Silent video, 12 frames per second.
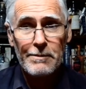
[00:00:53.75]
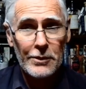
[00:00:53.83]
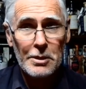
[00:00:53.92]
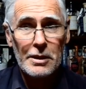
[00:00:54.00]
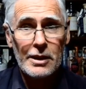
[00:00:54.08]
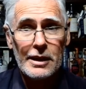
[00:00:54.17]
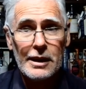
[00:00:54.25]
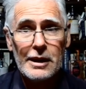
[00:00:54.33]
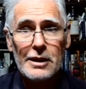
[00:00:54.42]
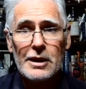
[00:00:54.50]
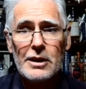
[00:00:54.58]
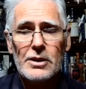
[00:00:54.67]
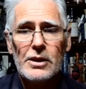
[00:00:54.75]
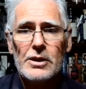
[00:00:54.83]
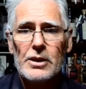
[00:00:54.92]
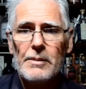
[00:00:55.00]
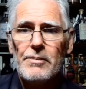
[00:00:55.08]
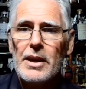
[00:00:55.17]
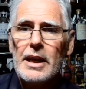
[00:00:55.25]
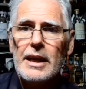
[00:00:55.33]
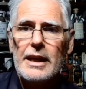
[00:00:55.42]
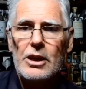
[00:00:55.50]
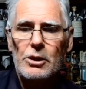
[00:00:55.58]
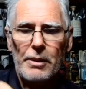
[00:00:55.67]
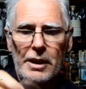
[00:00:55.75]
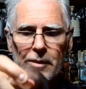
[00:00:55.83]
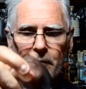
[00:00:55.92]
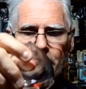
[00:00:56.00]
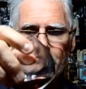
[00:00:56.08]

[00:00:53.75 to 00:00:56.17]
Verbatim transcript: You've been looking at it the entire time. Hill Martin.